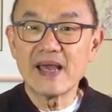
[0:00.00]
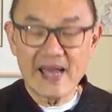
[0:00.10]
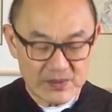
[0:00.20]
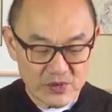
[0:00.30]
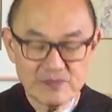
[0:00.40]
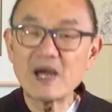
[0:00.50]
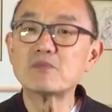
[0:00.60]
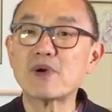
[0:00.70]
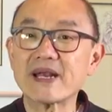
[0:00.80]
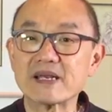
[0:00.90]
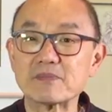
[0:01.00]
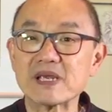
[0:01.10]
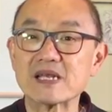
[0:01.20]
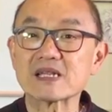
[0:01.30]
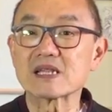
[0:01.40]
and with my Brannock
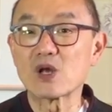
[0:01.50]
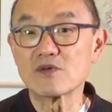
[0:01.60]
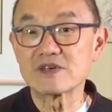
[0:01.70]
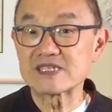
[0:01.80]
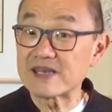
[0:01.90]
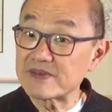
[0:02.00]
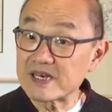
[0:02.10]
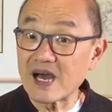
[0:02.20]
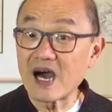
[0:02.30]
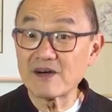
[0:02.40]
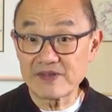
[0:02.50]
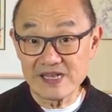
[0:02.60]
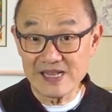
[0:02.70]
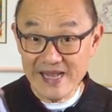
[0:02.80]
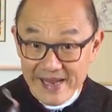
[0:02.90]
being a little over 7.5
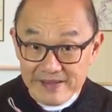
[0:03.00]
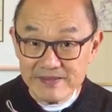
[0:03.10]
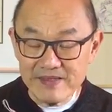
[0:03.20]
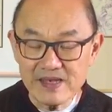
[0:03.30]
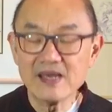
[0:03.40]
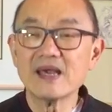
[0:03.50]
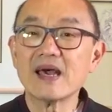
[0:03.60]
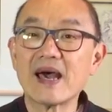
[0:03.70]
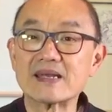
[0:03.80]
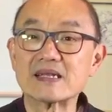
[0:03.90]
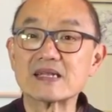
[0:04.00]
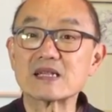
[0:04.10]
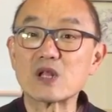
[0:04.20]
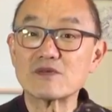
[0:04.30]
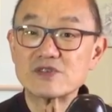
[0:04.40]
in length and a
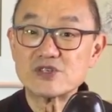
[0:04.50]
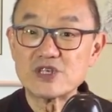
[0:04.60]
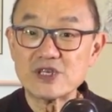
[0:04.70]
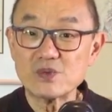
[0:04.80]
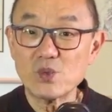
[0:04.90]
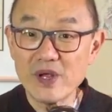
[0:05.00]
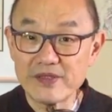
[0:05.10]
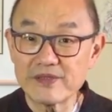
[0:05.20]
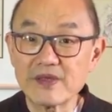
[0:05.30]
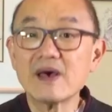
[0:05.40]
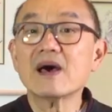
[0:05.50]
little over G in width,